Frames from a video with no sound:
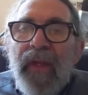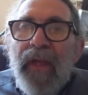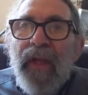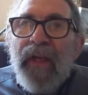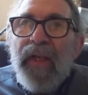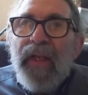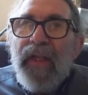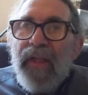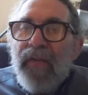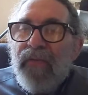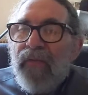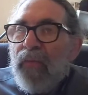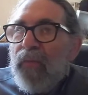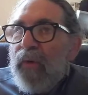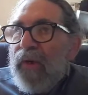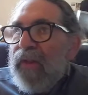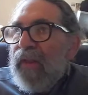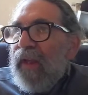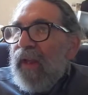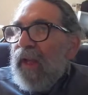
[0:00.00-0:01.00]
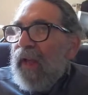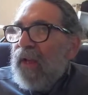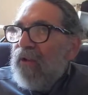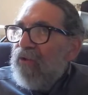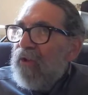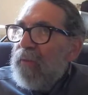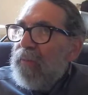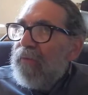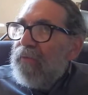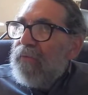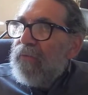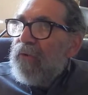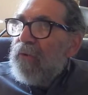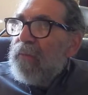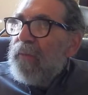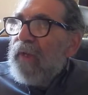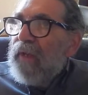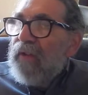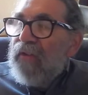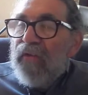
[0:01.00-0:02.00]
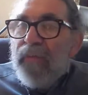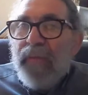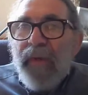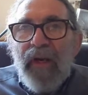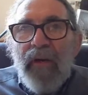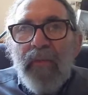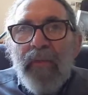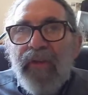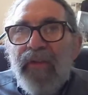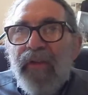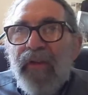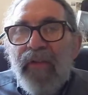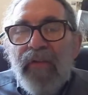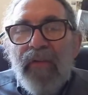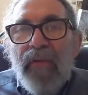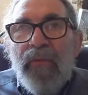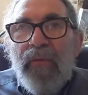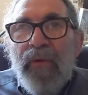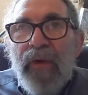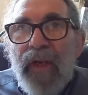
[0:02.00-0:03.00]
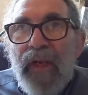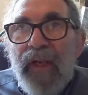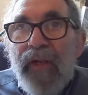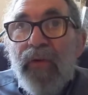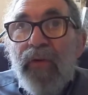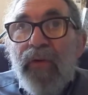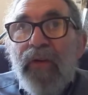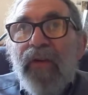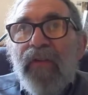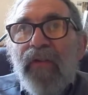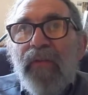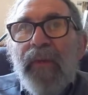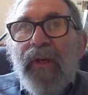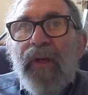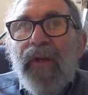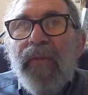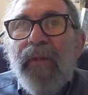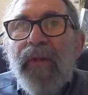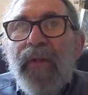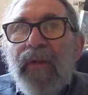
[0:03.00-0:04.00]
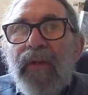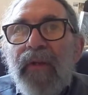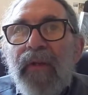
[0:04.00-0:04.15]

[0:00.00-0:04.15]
And even when they actually perform an experiment, and it's a really good experiment,